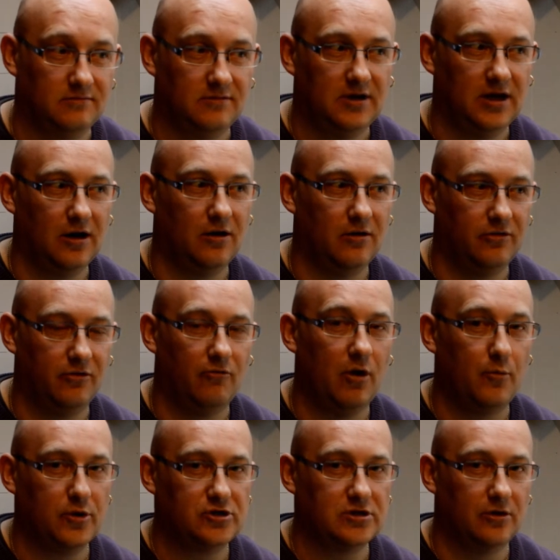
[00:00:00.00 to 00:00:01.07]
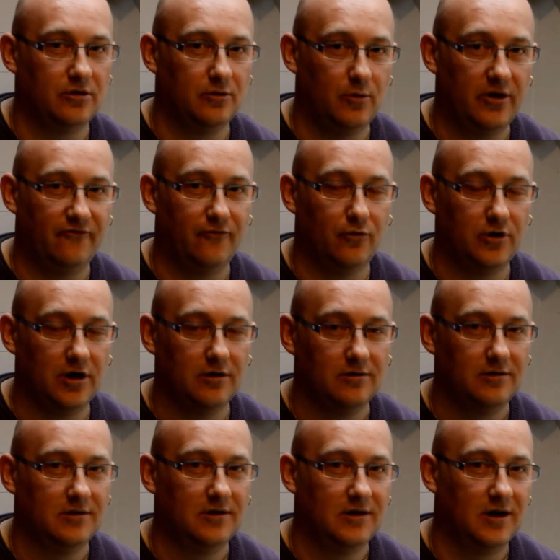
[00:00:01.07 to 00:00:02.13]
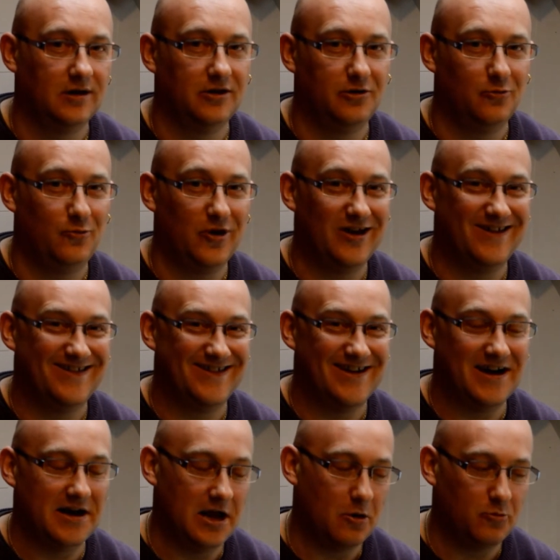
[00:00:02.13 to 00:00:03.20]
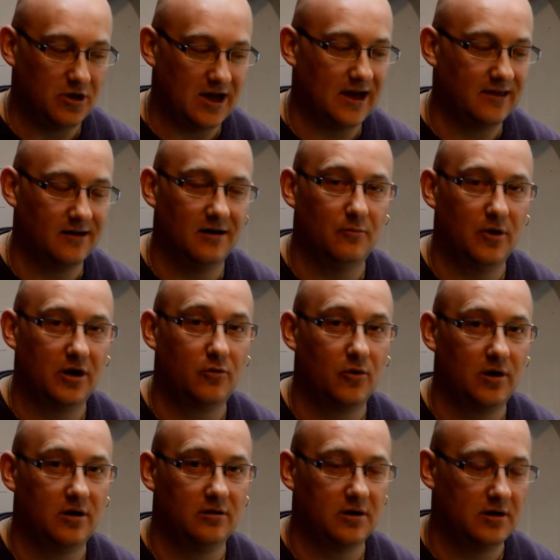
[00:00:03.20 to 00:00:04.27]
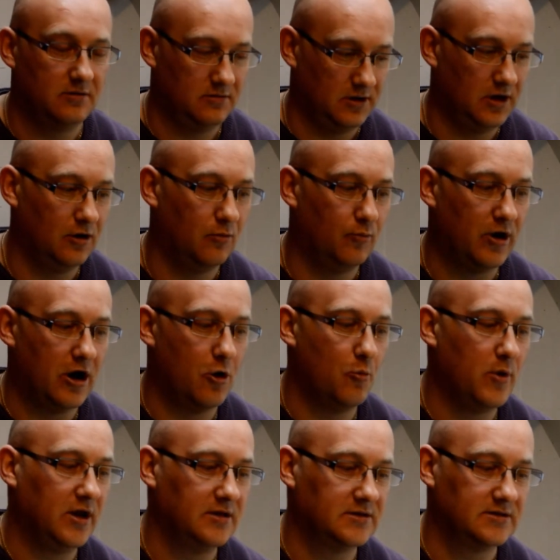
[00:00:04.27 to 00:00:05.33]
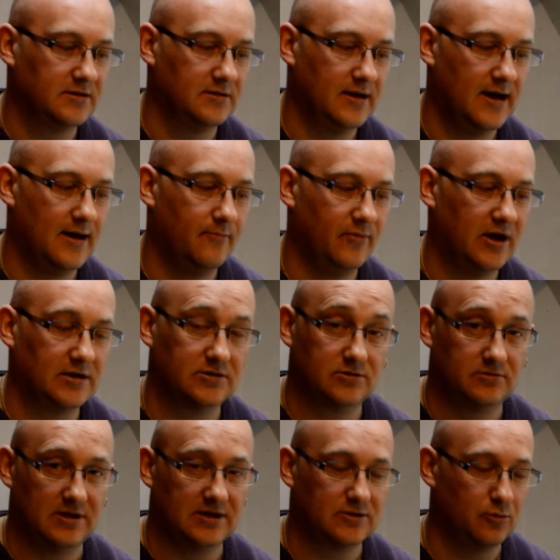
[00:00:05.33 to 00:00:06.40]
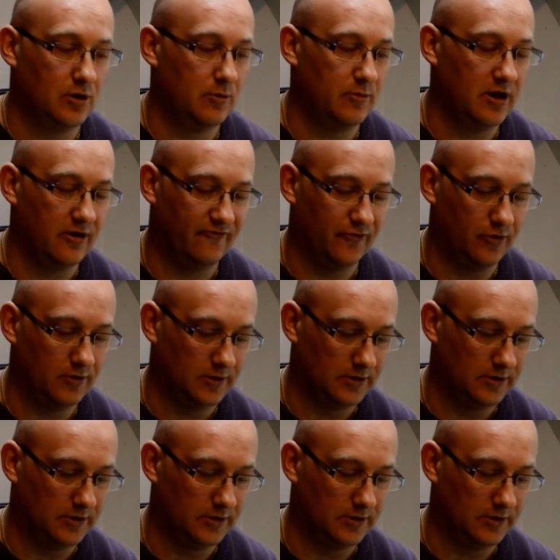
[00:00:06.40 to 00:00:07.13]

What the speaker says: you know, the rubbish out of the way for you a little bit and help you get there a bit quicker, then, you know, by all means, that's what I'm here for.